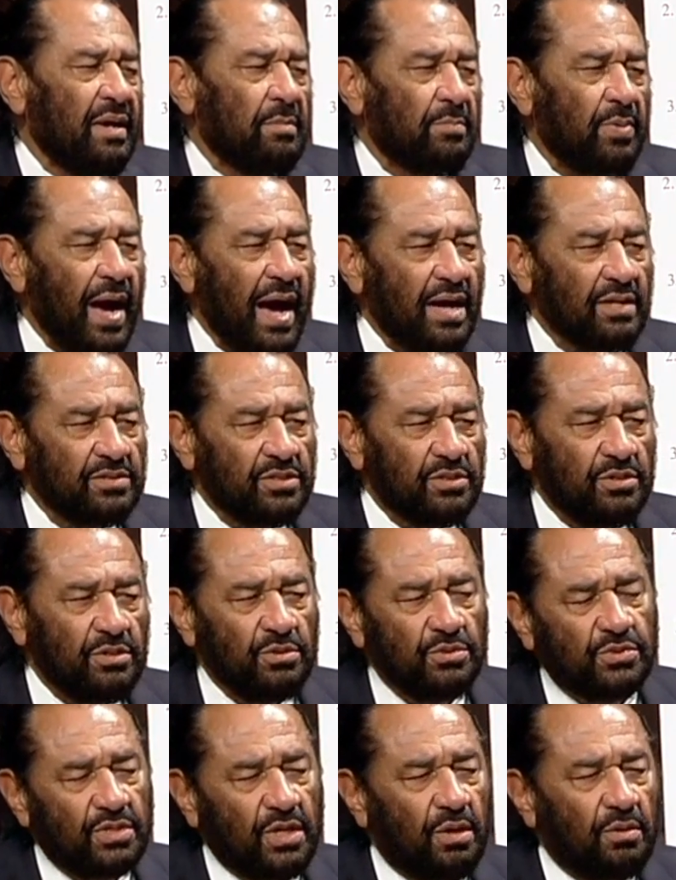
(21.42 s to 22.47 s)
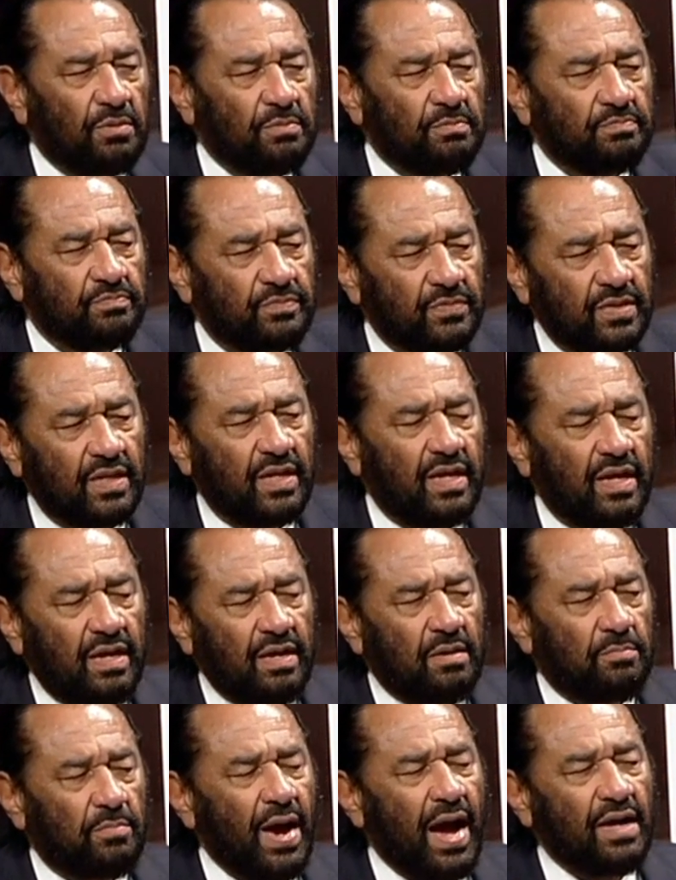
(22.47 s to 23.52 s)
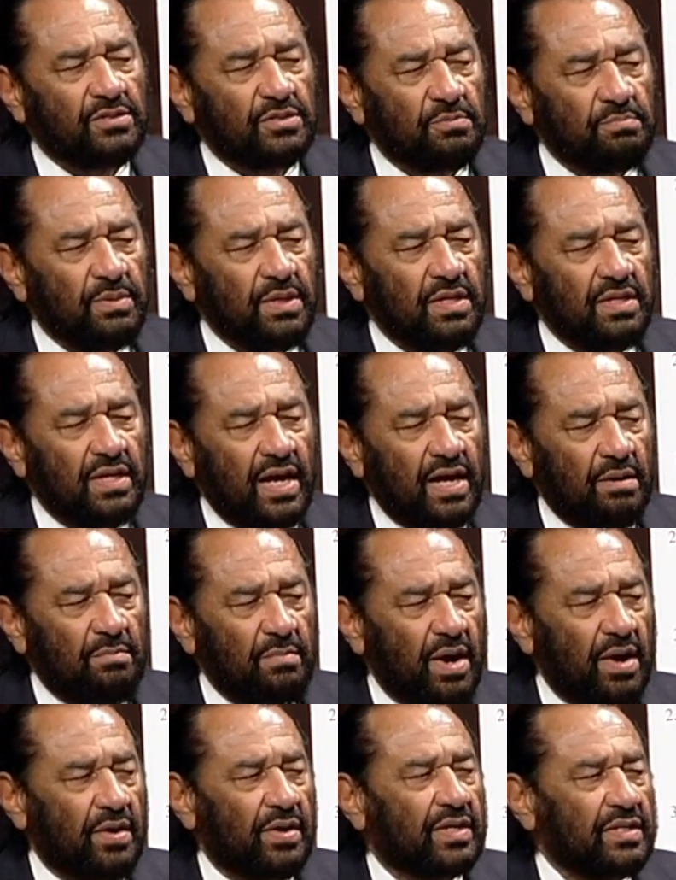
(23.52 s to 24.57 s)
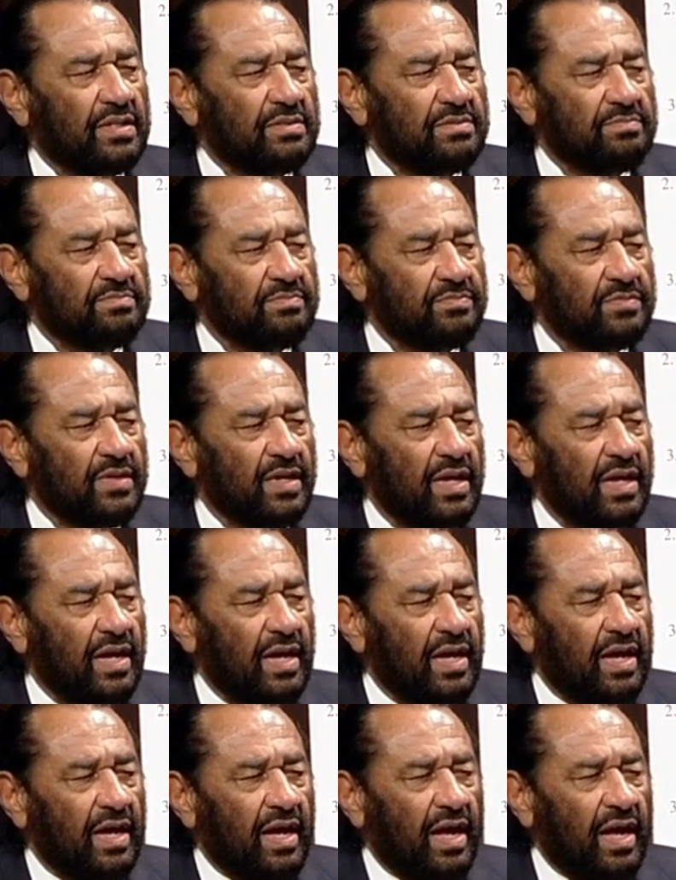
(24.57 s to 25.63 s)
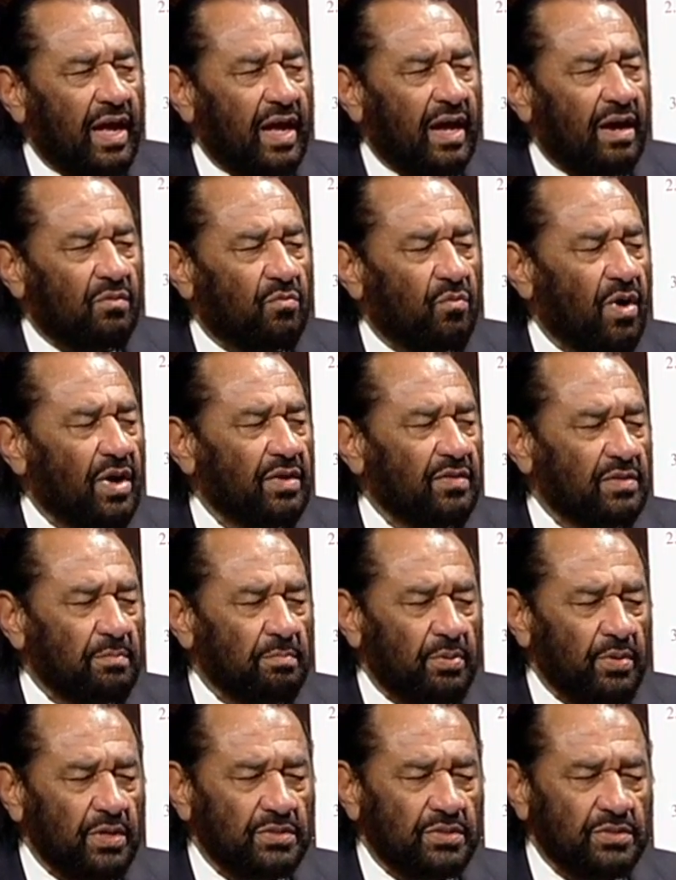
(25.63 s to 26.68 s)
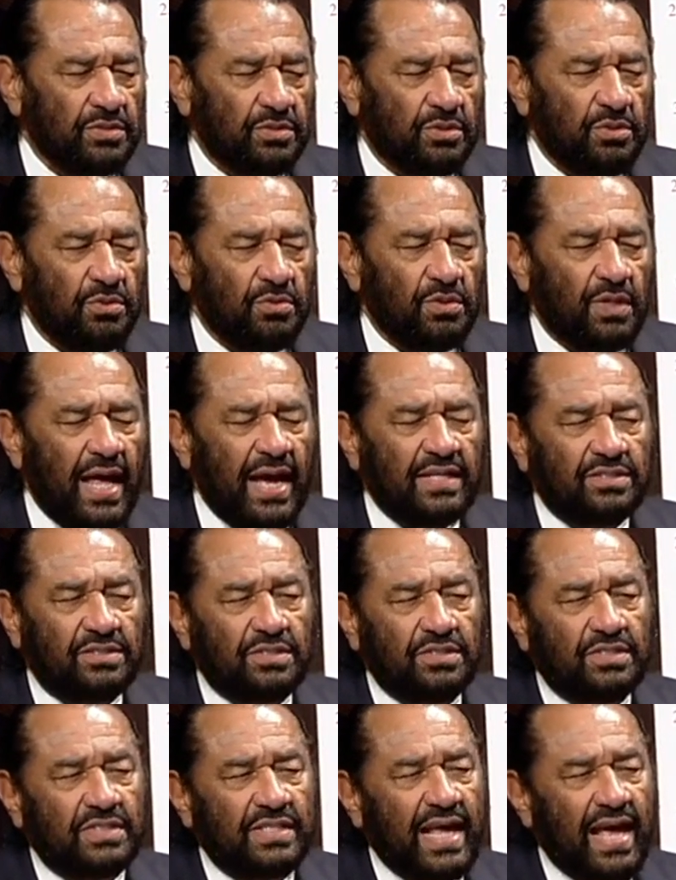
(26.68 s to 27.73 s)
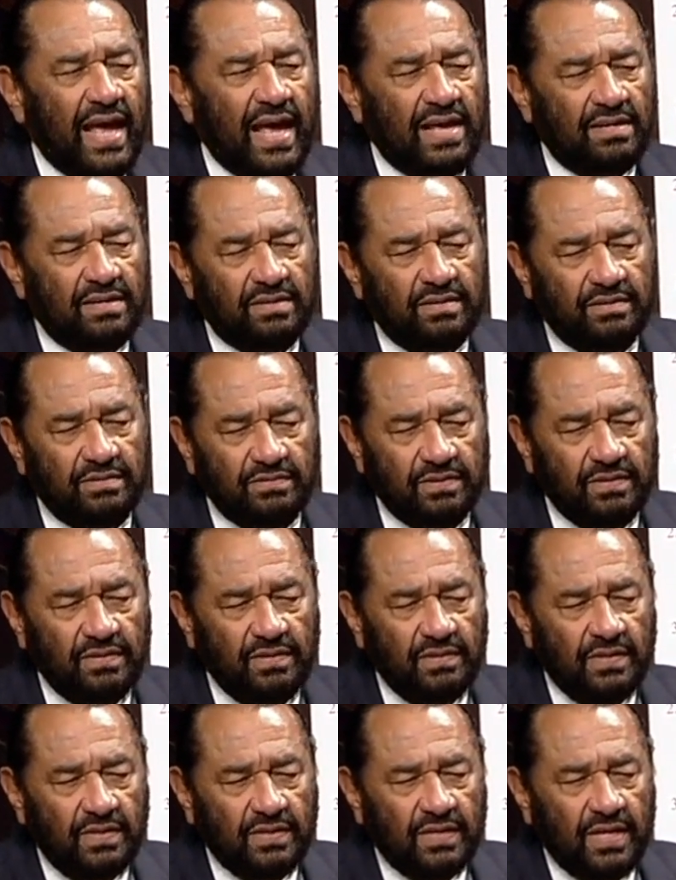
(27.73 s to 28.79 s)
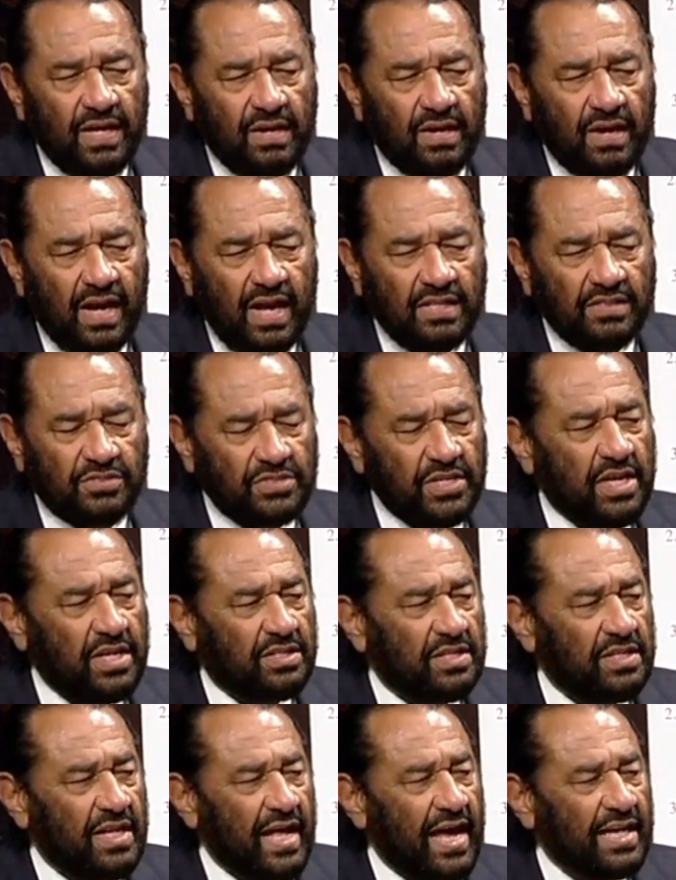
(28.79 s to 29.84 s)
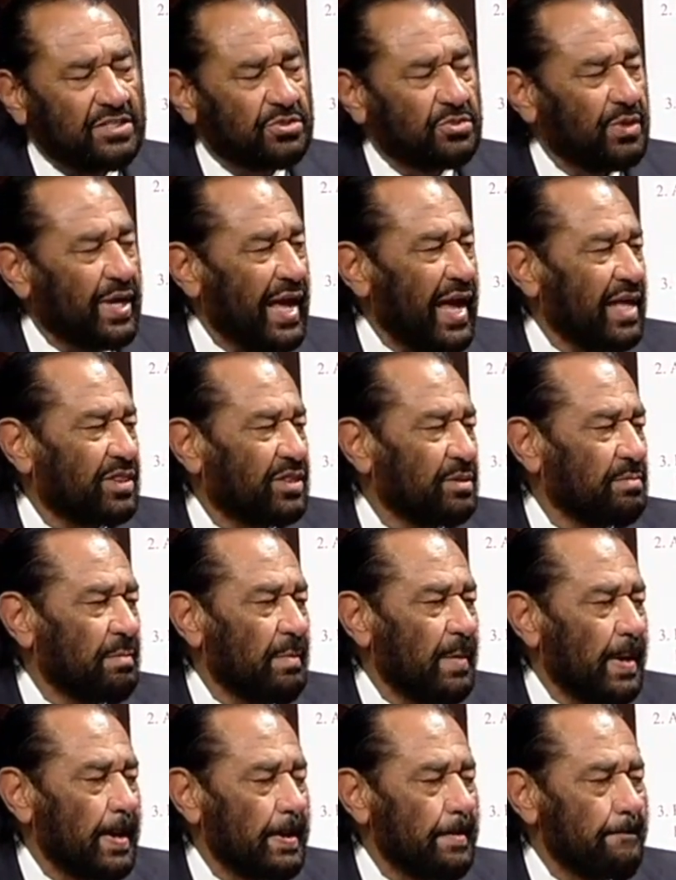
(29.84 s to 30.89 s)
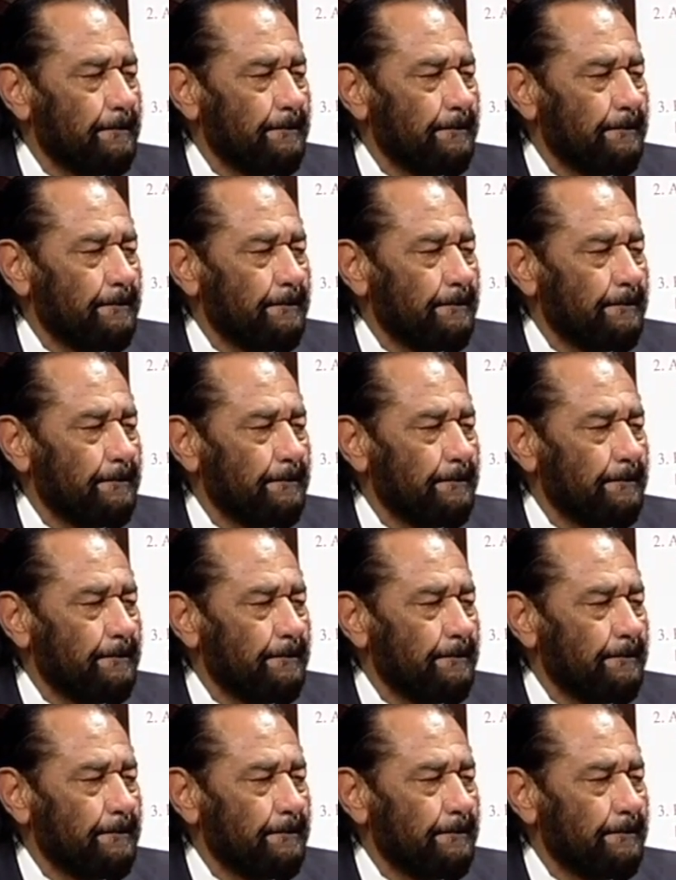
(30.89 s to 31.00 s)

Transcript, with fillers: Proud to do so, proud to be an American, one of the persons who likes to stand and sing the national anthem